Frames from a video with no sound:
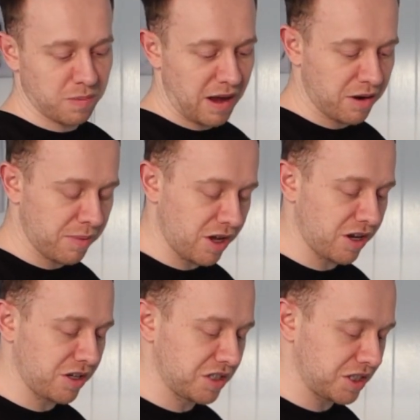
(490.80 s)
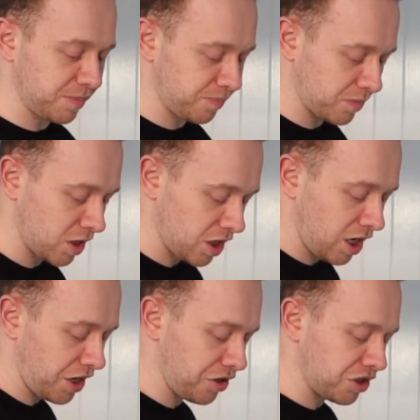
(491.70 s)
pound of burgers.
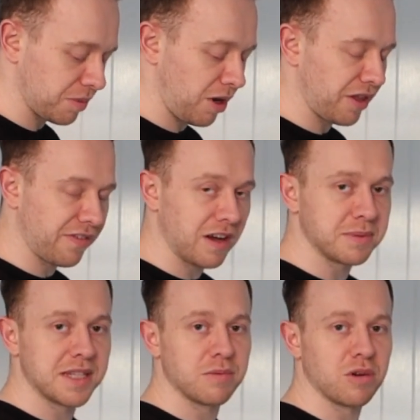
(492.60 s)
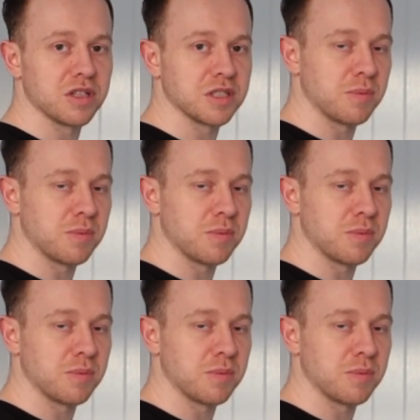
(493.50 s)
I used to buy the 5% ones,